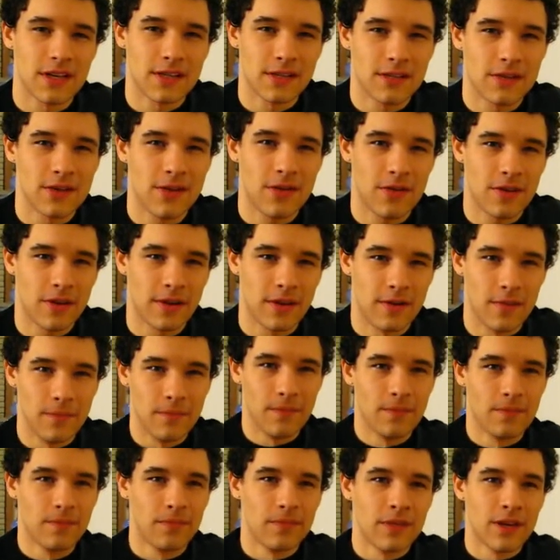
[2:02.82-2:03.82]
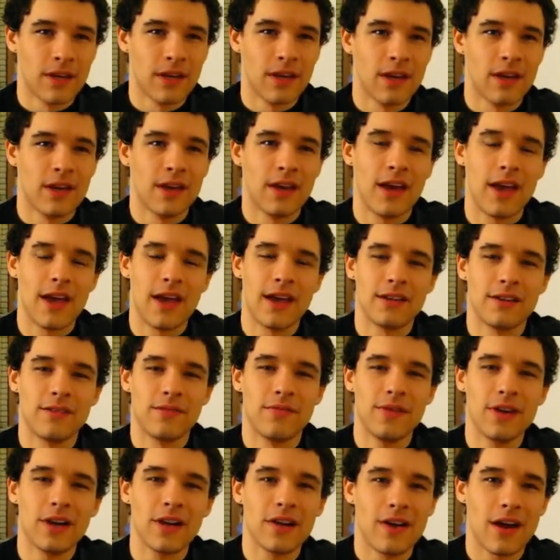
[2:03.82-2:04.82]
sodium. And to
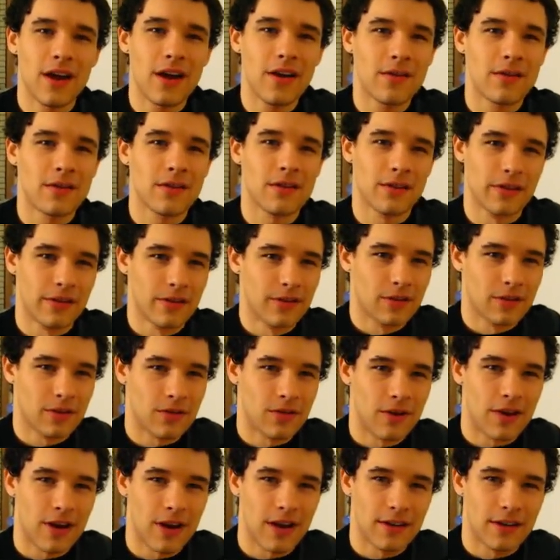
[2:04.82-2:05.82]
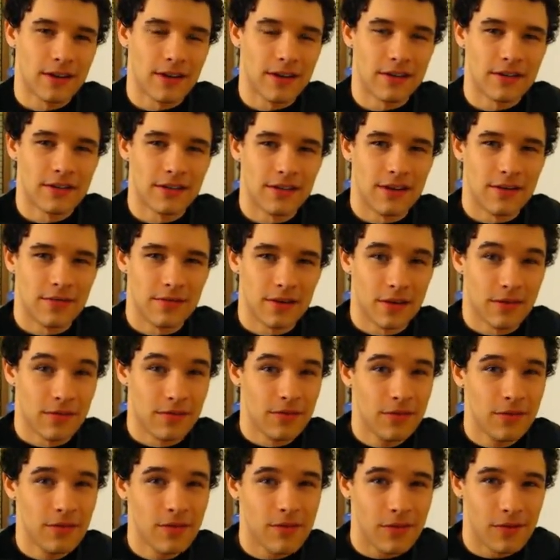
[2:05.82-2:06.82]
figure out chloride content of your
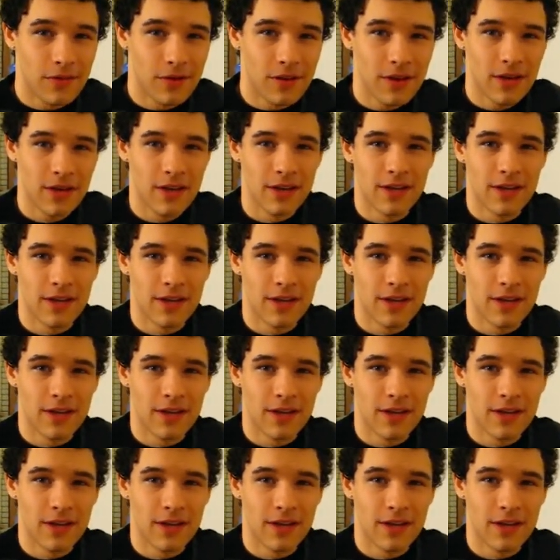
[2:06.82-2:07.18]
food,